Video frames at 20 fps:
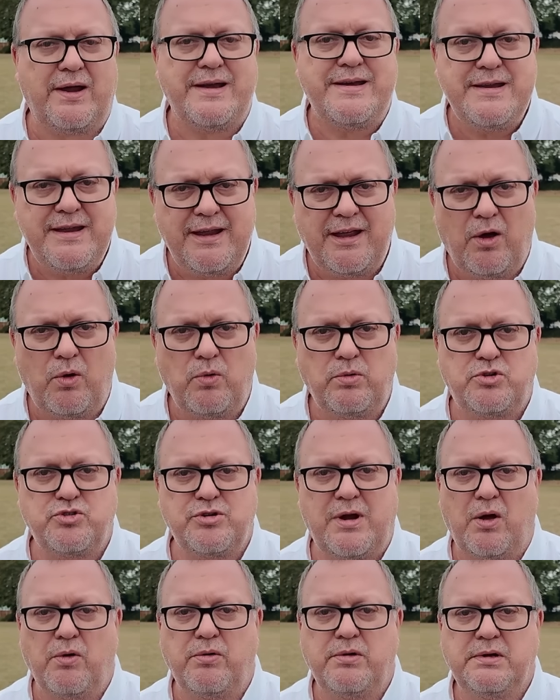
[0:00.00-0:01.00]
Neo
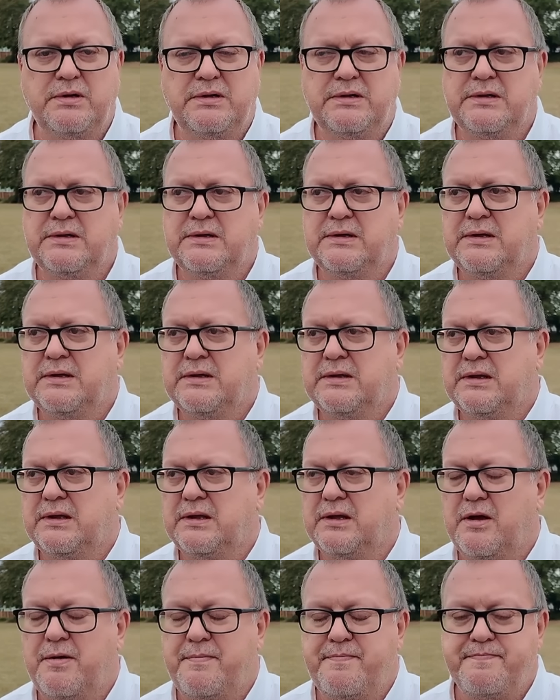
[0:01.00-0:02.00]
drone.
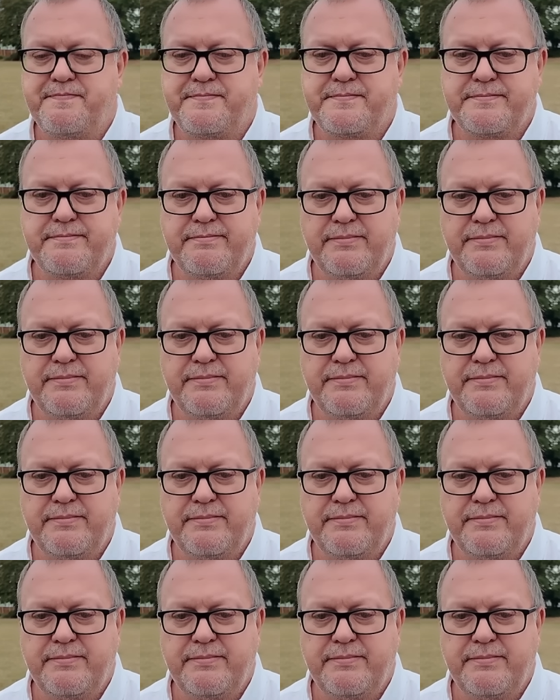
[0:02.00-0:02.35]
I'm